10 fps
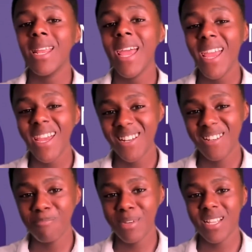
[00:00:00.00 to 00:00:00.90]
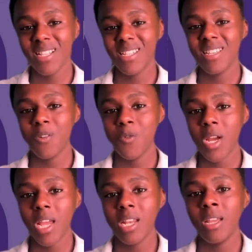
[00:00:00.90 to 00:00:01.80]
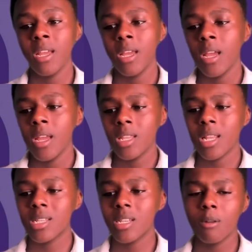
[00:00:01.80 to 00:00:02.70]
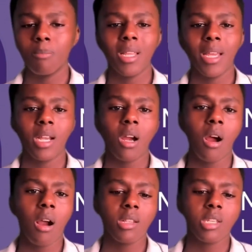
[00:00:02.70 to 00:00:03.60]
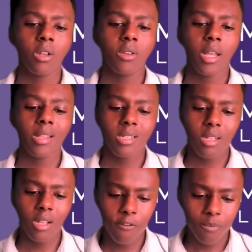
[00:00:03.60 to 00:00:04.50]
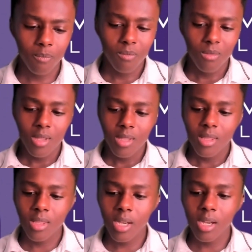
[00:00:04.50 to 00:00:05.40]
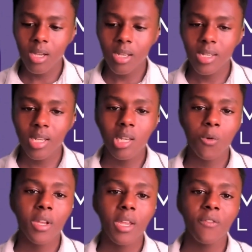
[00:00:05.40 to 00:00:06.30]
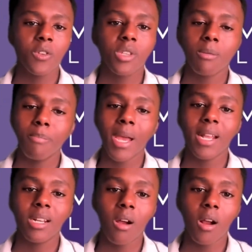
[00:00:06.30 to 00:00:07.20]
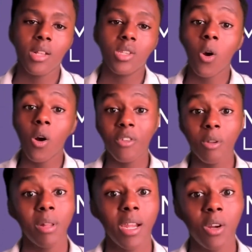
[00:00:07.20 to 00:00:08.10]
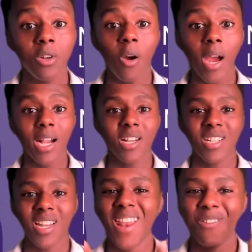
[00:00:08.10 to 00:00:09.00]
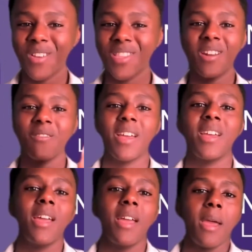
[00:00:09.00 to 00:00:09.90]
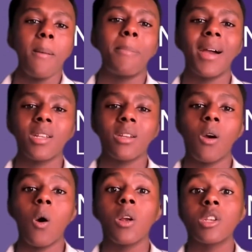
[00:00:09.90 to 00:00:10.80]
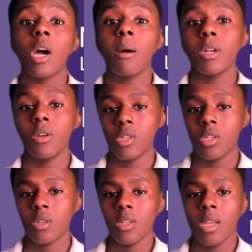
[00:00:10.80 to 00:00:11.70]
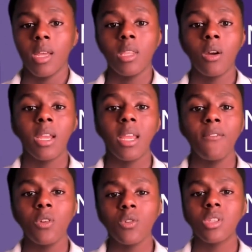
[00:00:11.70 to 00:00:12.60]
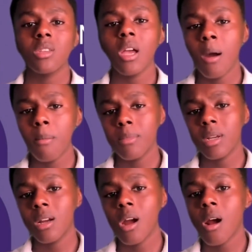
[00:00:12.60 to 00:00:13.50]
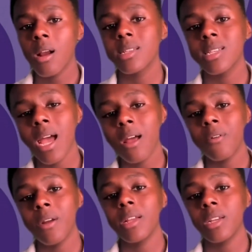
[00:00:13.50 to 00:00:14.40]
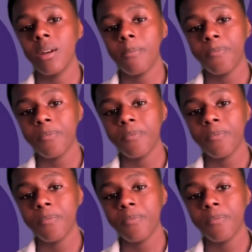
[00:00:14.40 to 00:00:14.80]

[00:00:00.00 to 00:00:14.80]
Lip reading: hand means when, let's say you're playing cards and all that stuff, the dealer will give you some bad cards. Or if you're playing Uno, actually, I never thought of that, but or dominoes, they'll give you cards at random,